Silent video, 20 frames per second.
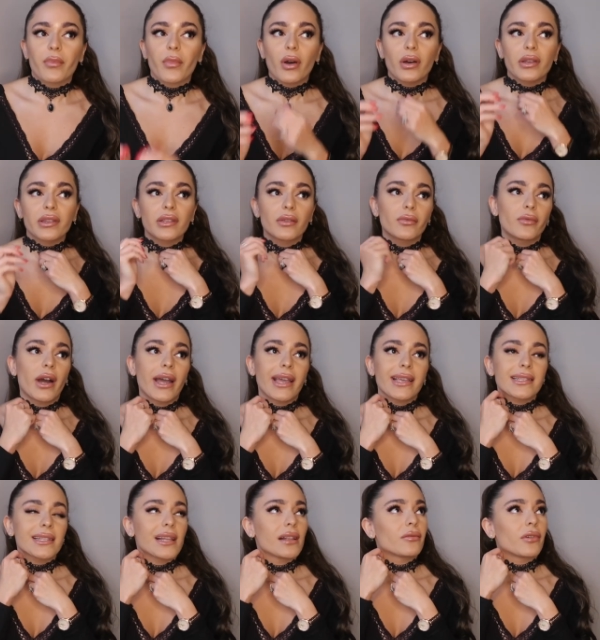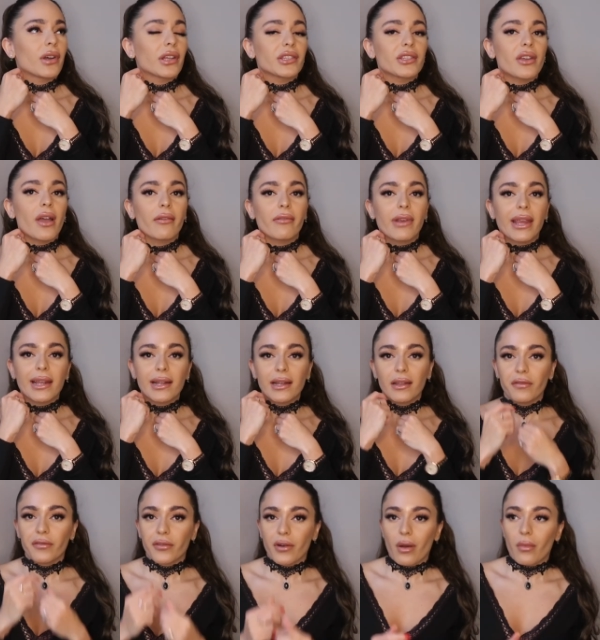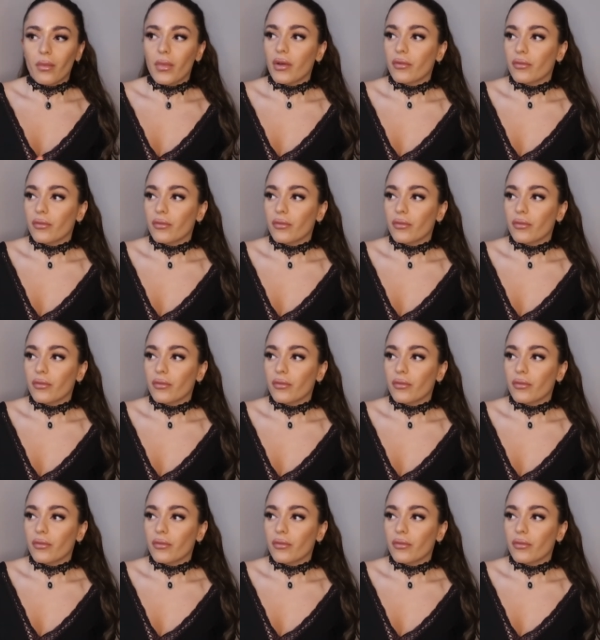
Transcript: bought the YSL one directly from